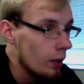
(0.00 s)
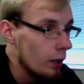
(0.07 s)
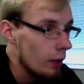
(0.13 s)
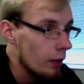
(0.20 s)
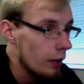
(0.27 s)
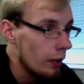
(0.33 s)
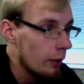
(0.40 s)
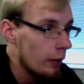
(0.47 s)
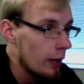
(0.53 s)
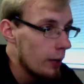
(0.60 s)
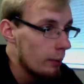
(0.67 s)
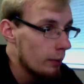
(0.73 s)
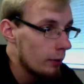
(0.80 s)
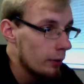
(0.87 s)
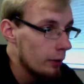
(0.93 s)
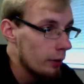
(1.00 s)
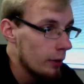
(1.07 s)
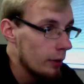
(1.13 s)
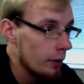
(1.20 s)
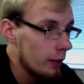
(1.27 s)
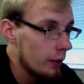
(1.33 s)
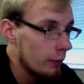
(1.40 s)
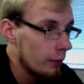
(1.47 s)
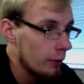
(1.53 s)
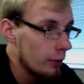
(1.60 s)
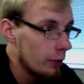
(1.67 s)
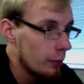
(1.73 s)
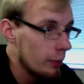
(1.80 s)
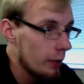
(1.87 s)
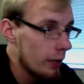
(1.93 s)
Now I am going to go ahead and I'm going to
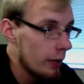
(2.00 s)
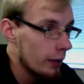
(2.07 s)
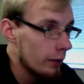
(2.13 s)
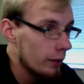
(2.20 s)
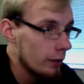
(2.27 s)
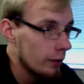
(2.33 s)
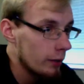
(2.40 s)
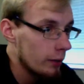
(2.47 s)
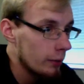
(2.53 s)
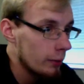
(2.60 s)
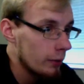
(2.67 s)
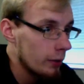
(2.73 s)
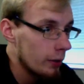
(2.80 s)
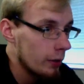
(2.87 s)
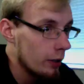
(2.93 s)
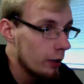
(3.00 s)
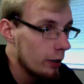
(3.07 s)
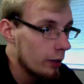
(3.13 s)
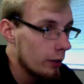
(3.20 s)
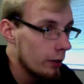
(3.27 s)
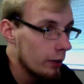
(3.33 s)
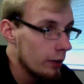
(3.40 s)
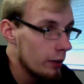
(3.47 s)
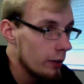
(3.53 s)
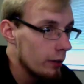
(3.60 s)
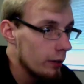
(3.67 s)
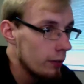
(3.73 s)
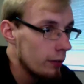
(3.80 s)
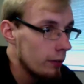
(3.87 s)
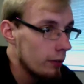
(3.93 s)
go back and I'm going to harden
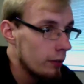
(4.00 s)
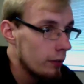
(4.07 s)
these.